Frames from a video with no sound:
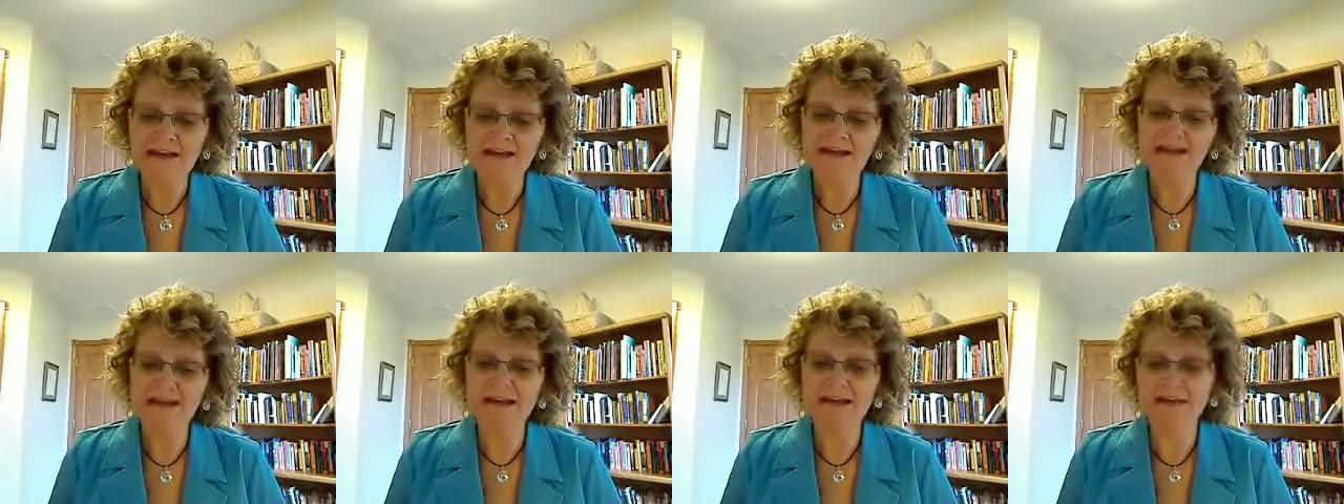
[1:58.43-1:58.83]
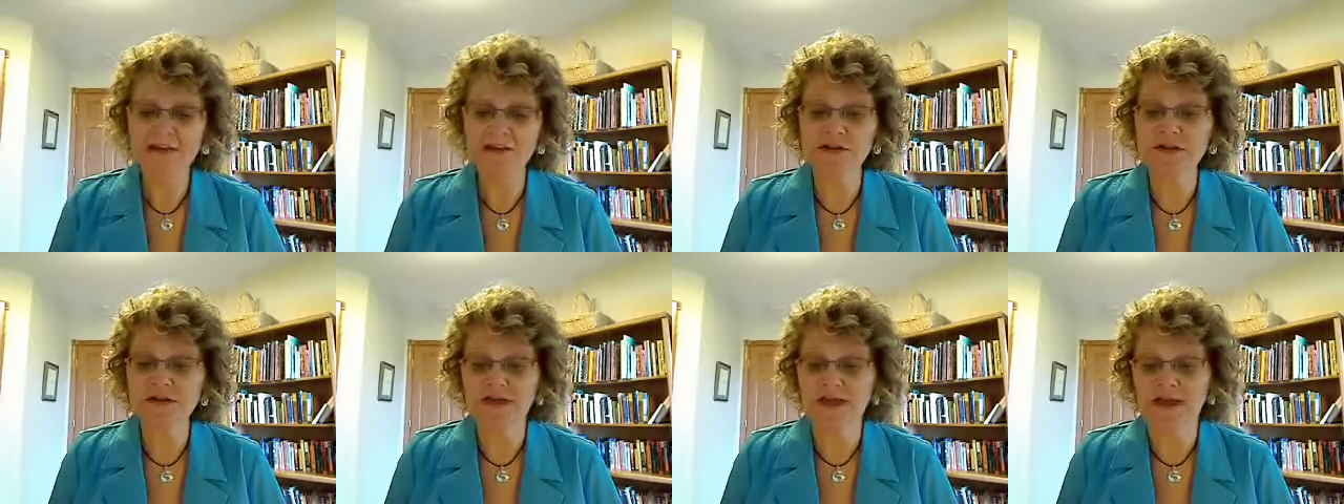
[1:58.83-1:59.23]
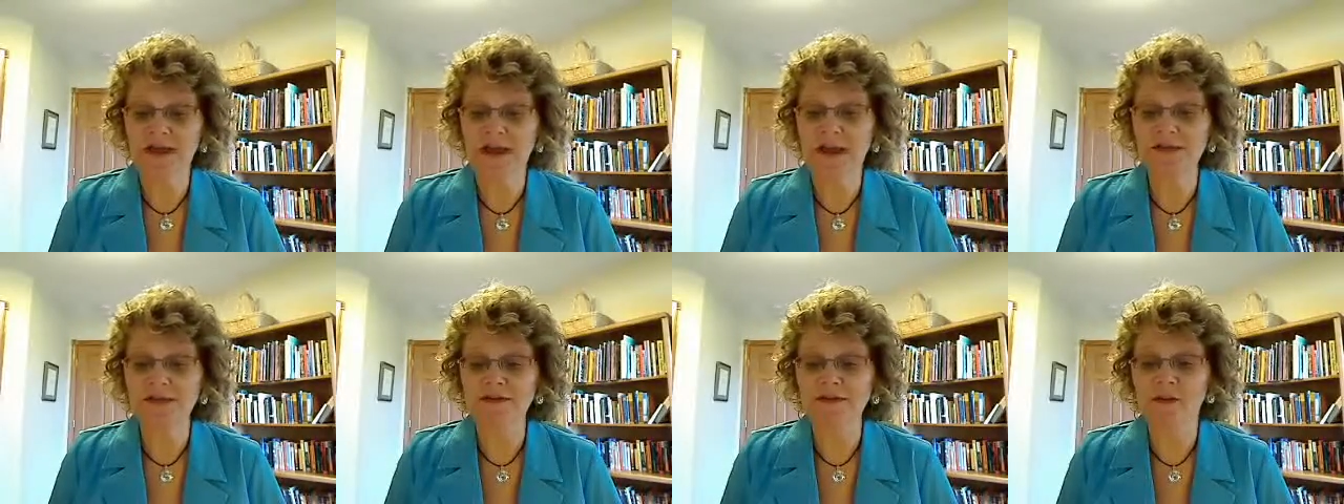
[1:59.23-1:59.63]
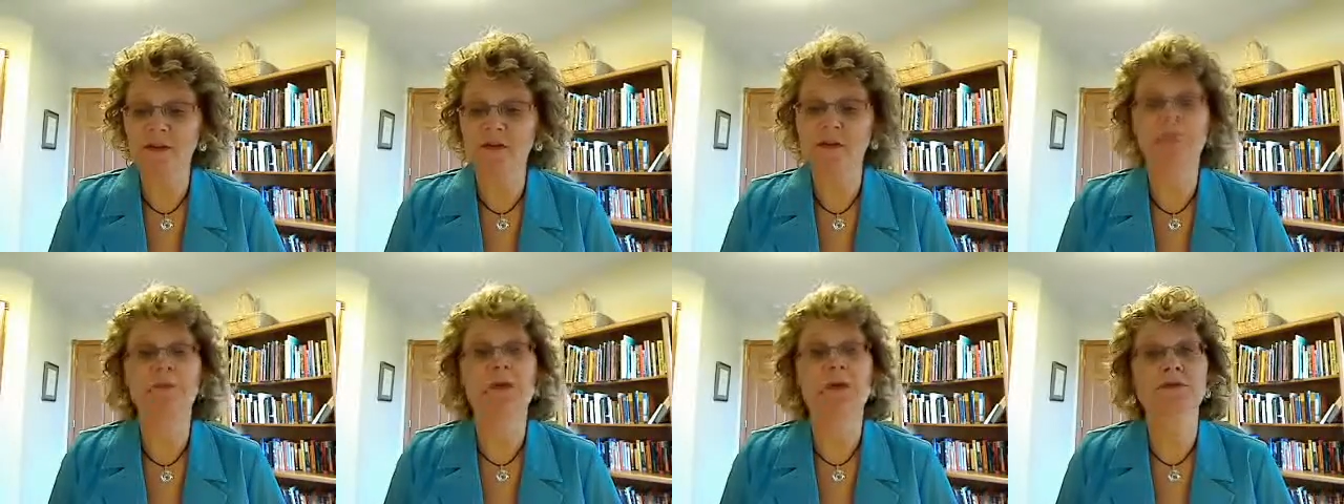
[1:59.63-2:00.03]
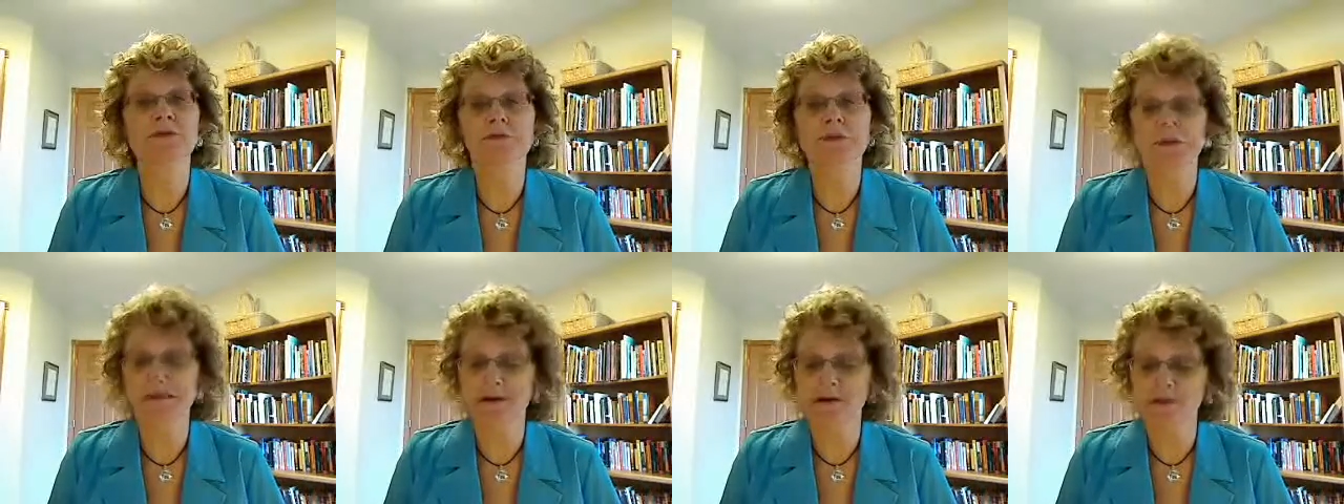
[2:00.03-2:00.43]
just need you to fill out the form
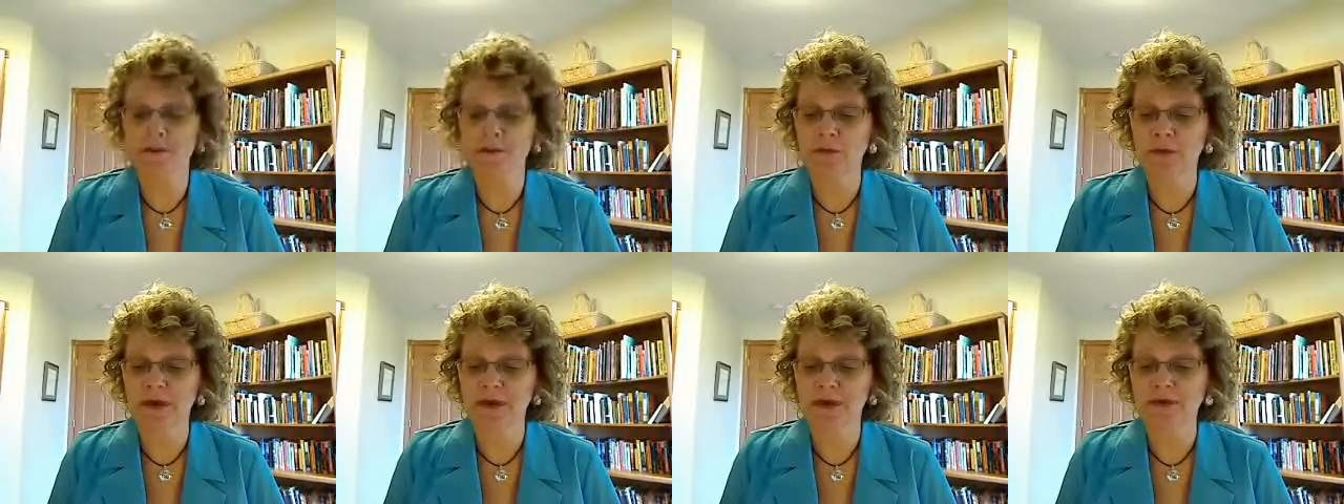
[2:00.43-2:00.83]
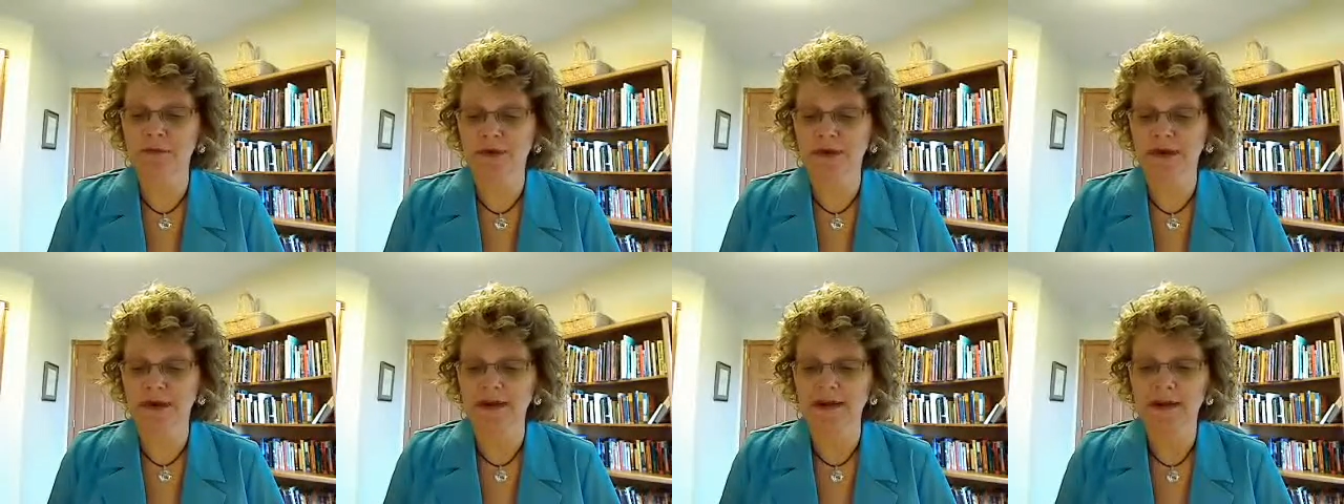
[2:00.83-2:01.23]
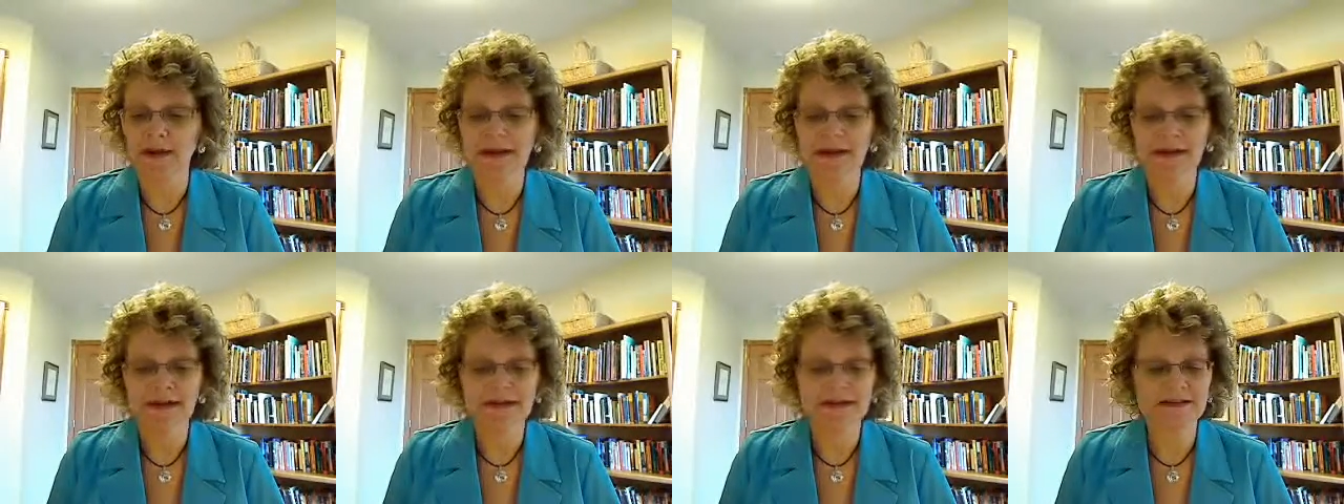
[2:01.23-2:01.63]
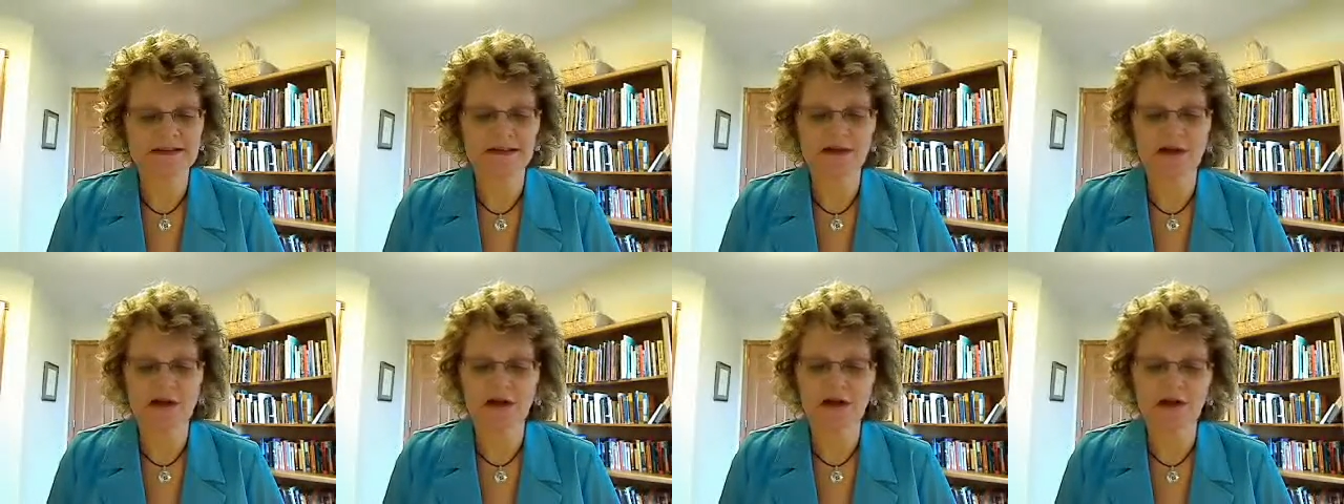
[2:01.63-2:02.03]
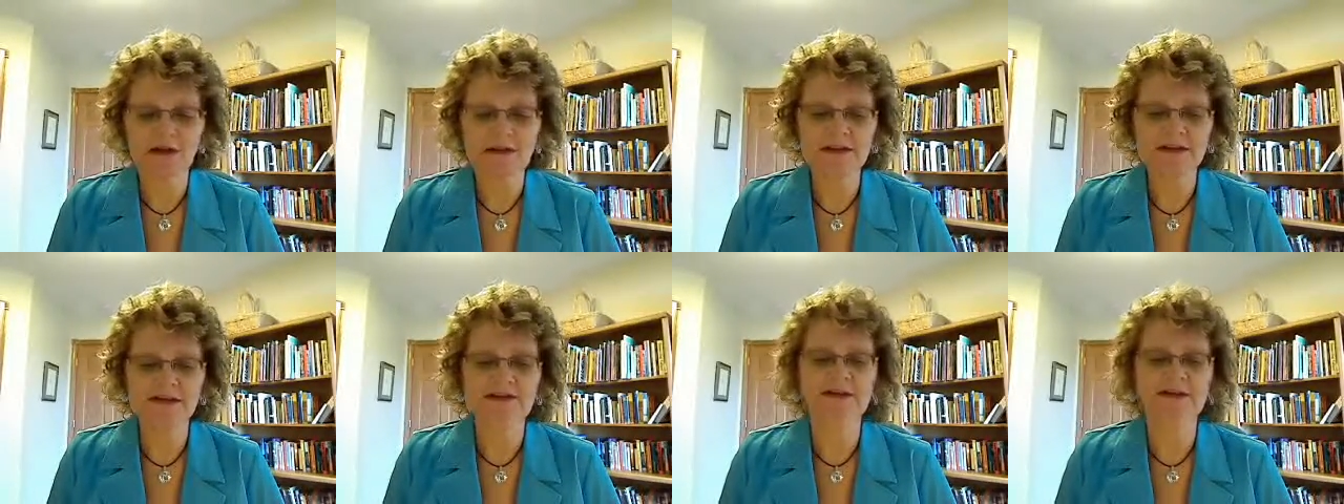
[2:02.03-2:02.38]
posted under week 3, listing all the